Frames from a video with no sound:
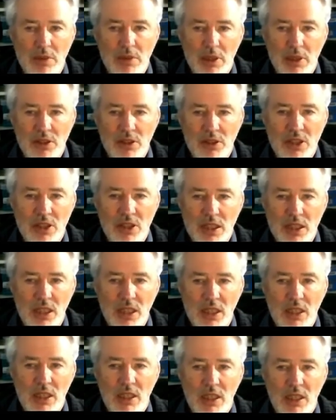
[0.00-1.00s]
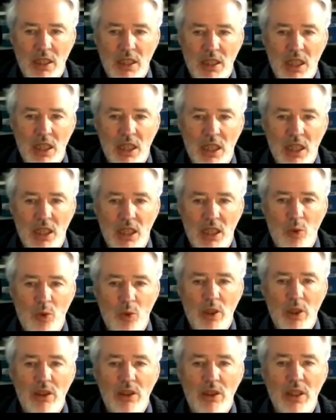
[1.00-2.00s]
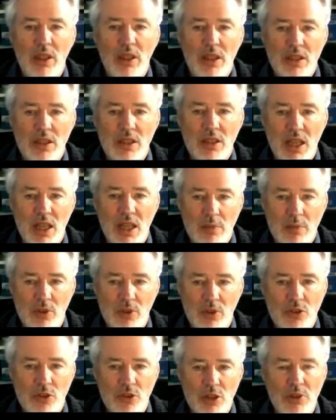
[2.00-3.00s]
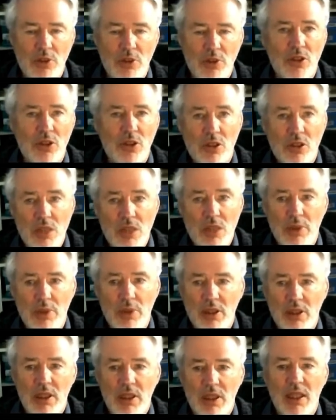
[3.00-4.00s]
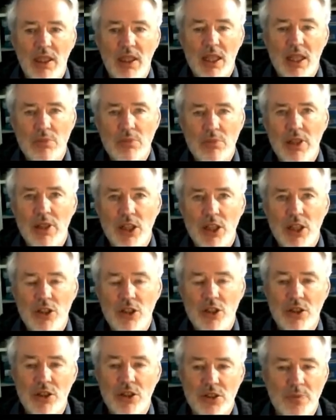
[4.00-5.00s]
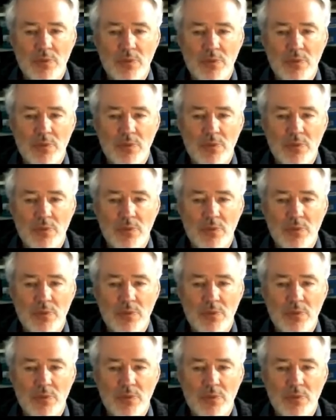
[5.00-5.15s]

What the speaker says: study will in time contribute to deeper explanations.